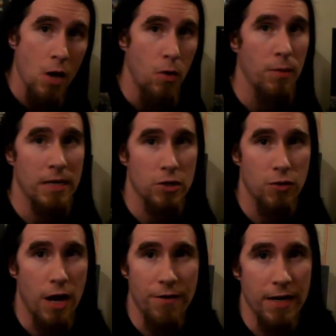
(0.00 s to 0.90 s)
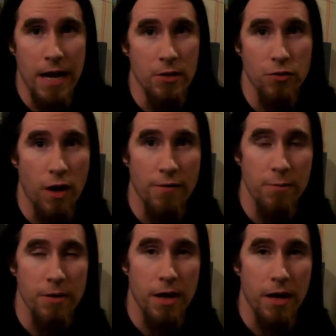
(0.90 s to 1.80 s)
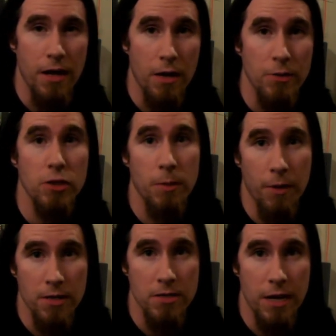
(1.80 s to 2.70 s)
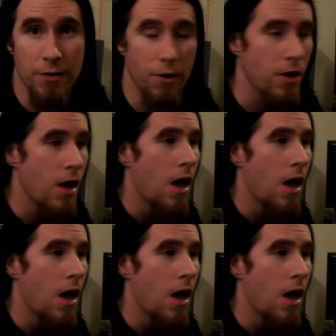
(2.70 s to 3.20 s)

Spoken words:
Well, we didn't drive. I can't drive, but we took the bus down there.